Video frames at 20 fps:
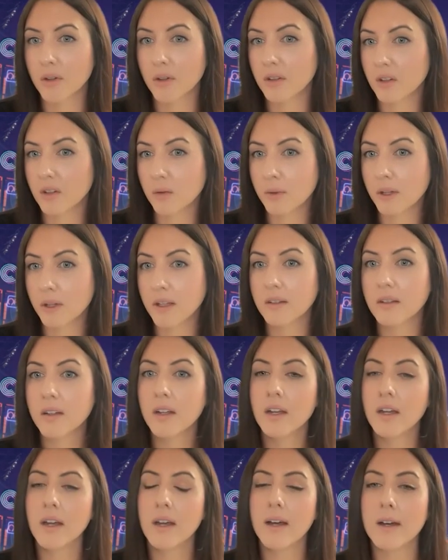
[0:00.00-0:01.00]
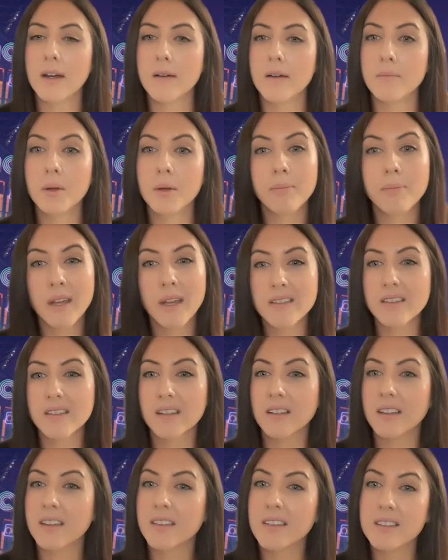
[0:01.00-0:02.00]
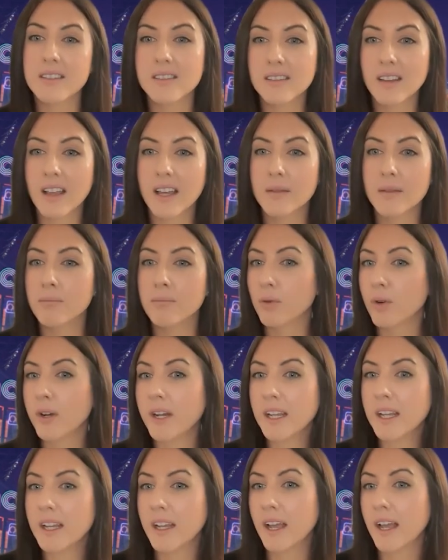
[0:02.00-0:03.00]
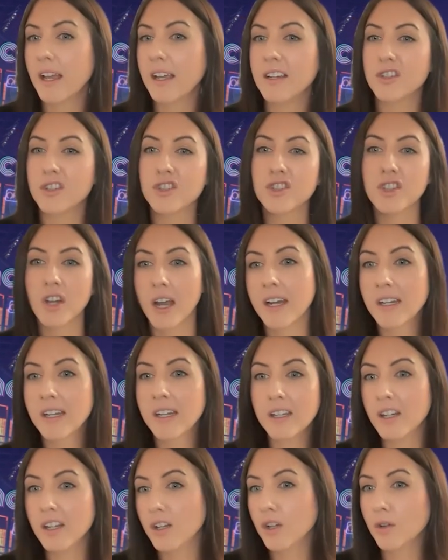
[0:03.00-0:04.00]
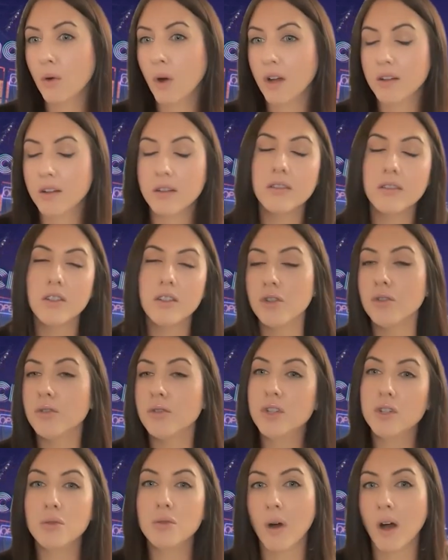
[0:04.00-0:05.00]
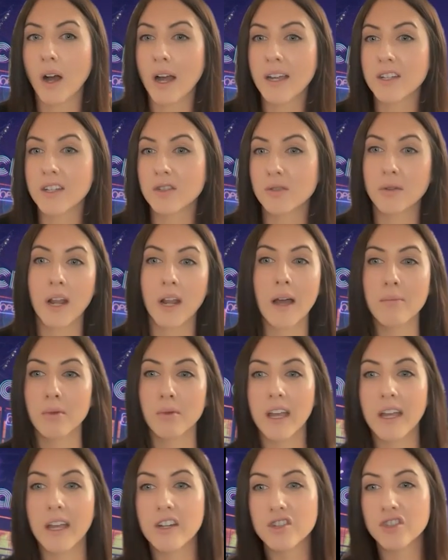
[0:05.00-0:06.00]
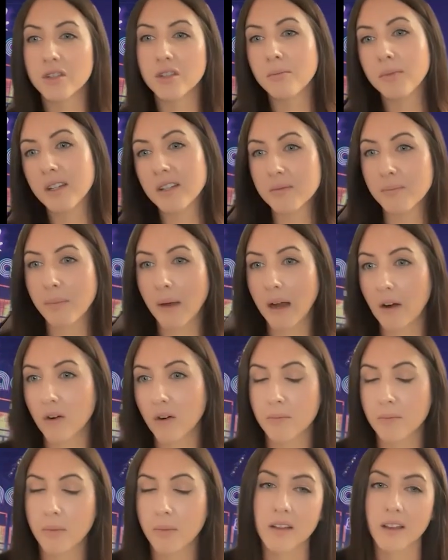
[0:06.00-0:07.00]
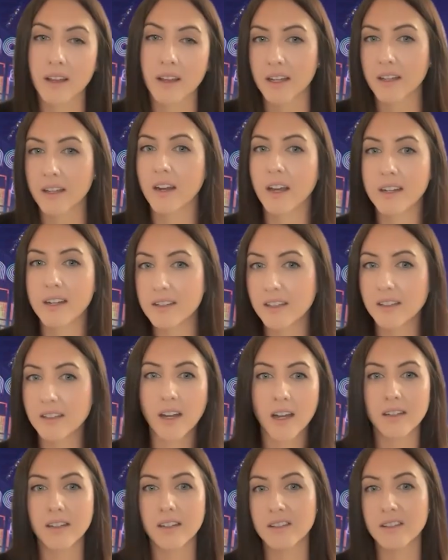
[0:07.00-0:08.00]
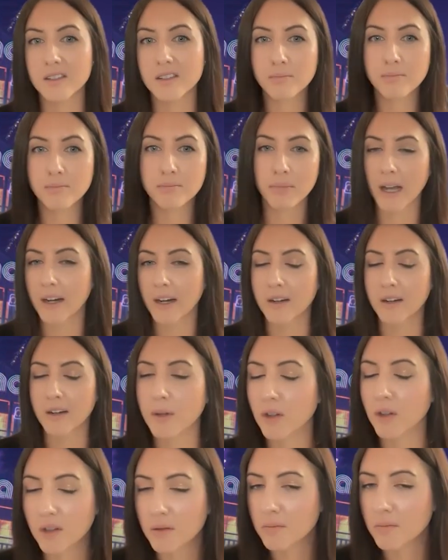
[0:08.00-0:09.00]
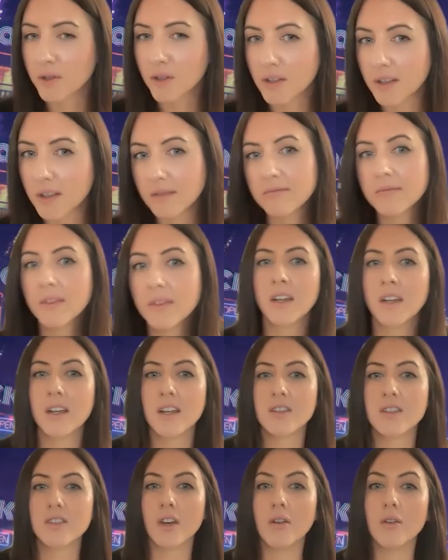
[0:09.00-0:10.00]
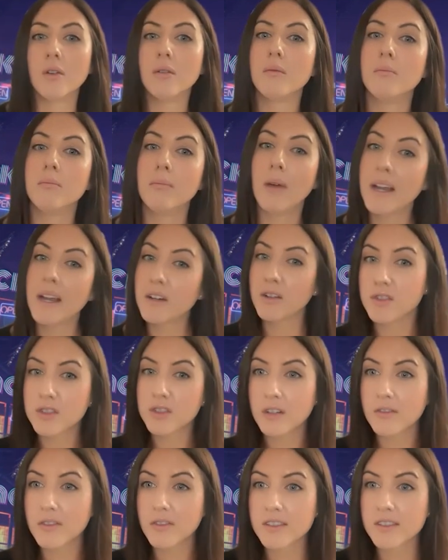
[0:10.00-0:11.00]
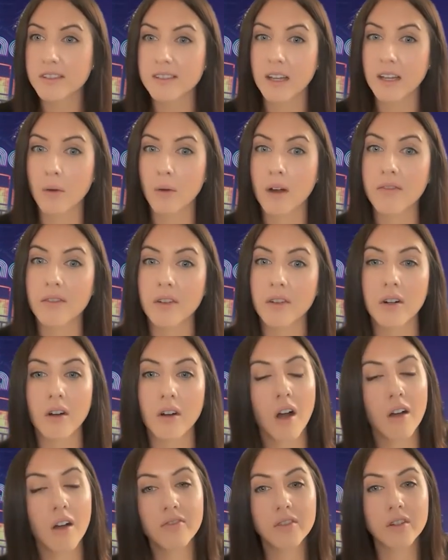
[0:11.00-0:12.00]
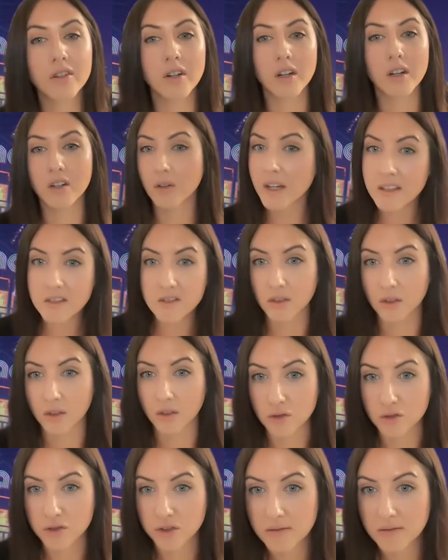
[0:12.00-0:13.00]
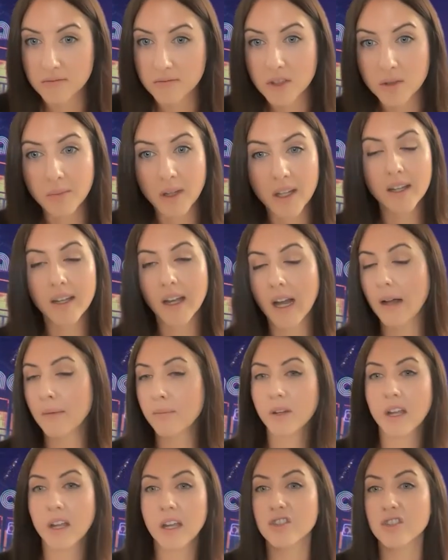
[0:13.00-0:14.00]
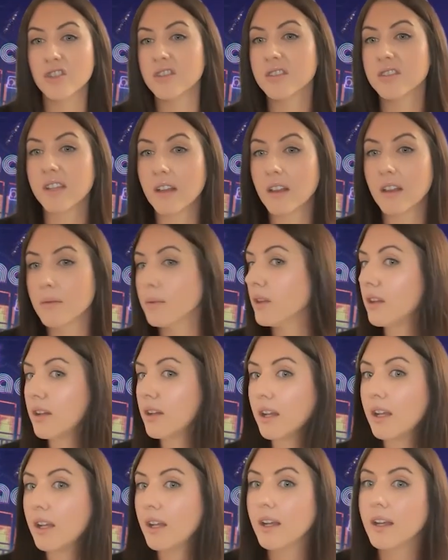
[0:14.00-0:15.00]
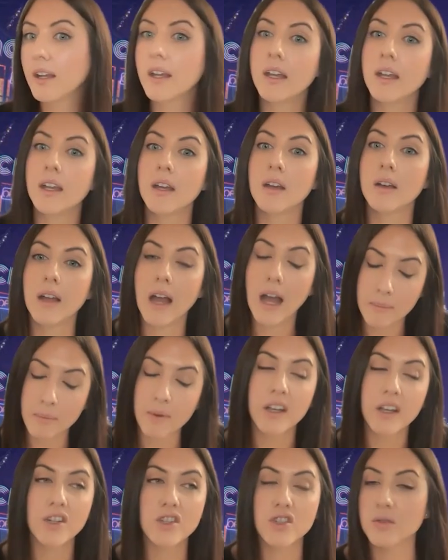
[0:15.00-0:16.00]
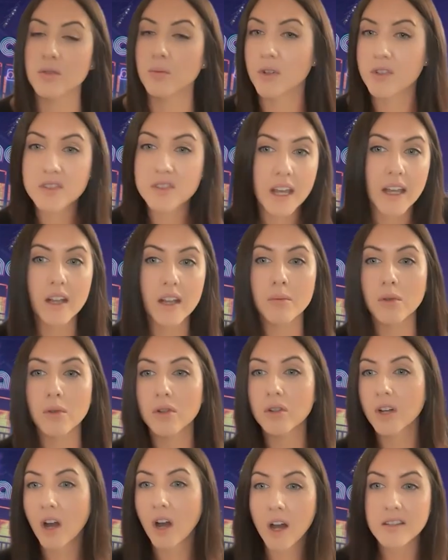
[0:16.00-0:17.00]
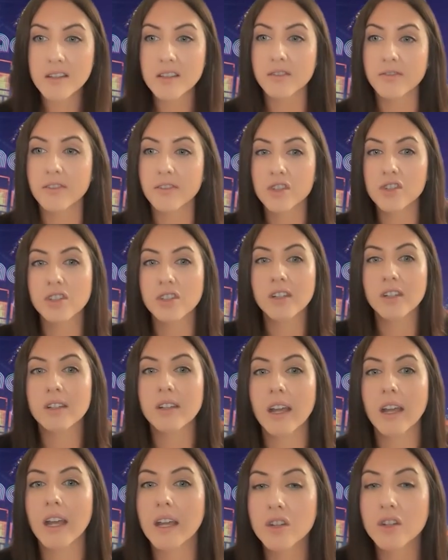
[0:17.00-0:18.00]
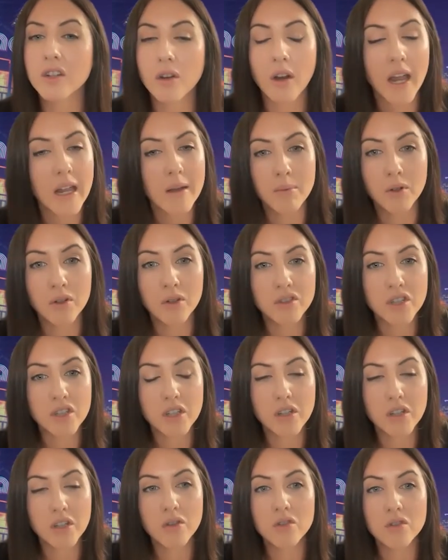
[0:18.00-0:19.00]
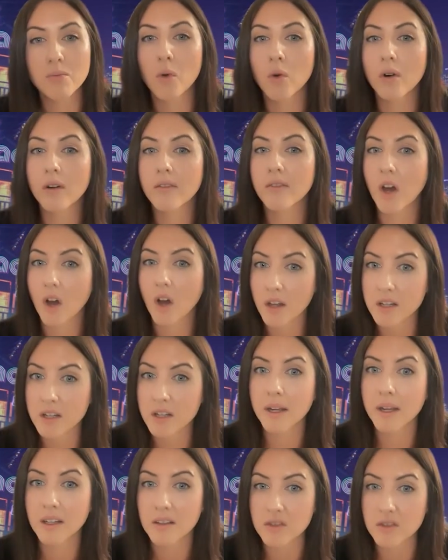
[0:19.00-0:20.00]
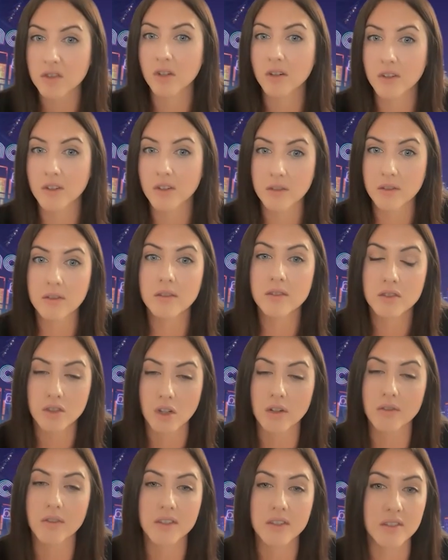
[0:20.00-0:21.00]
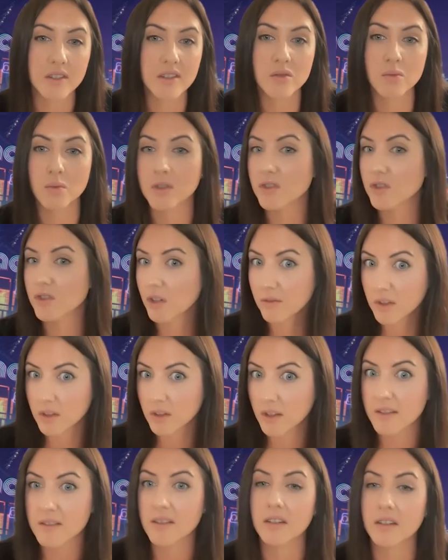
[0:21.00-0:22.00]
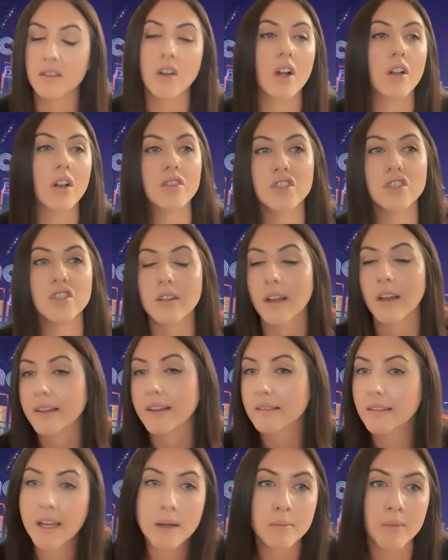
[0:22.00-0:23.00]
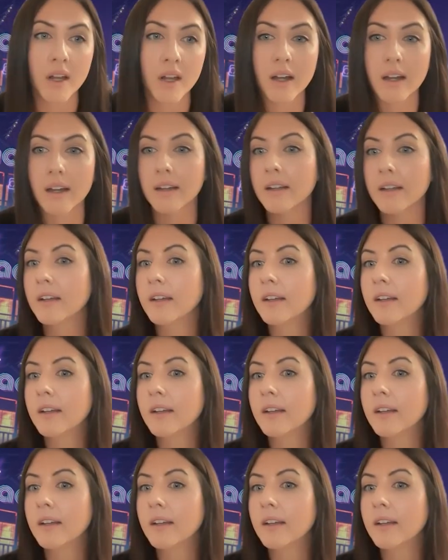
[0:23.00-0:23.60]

in a little bit. Um, but basically this is like bringing a shiny new U I, new U I to an application, but it's powered by like a nineteen nineties Packard Bell computer. So microservices, however, offer a great solution to make application scalability, applications more scalable, cost efficient, and you're able to use more of the on-demand serv- services with serverless technology like Lambda,